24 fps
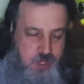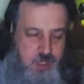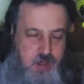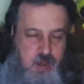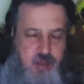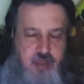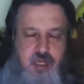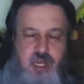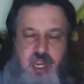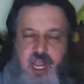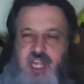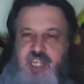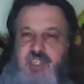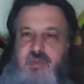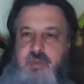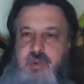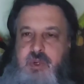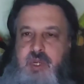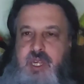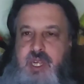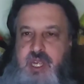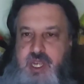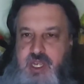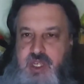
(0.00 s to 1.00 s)
Your
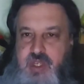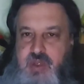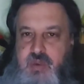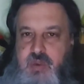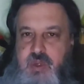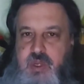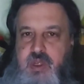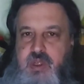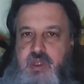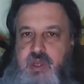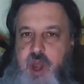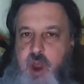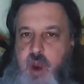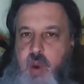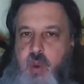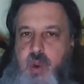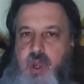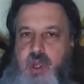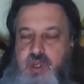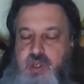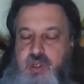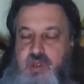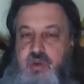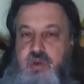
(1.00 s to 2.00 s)
textbook history is
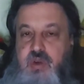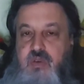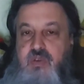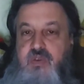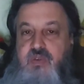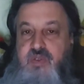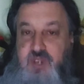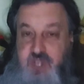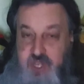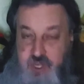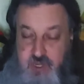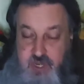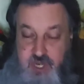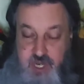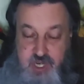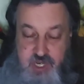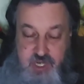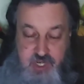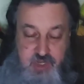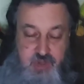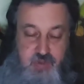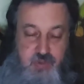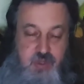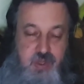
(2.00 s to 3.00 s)
always your official
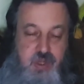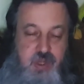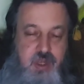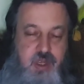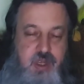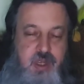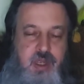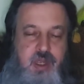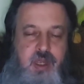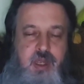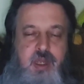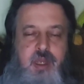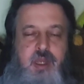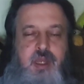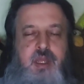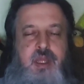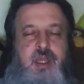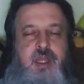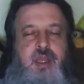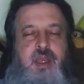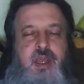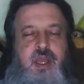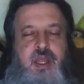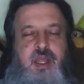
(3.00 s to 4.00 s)
history.
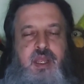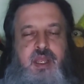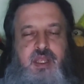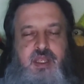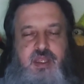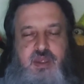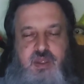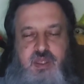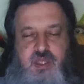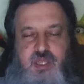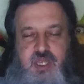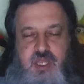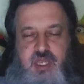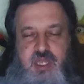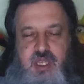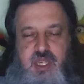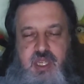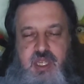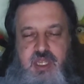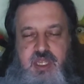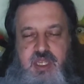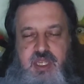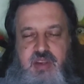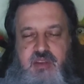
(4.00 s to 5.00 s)
Right? It's
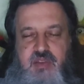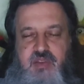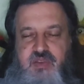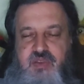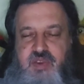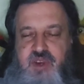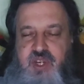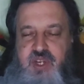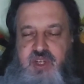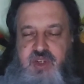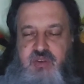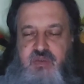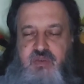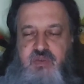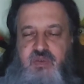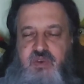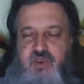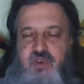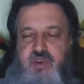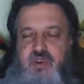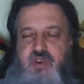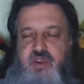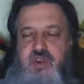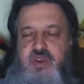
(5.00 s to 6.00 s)
the official
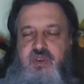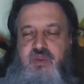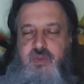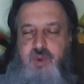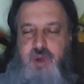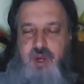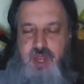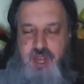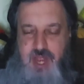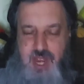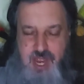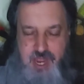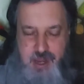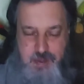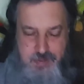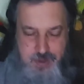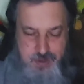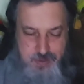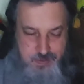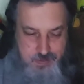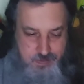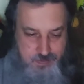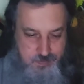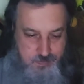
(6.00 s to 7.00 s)
version of what
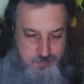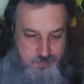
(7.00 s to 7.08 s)
happened.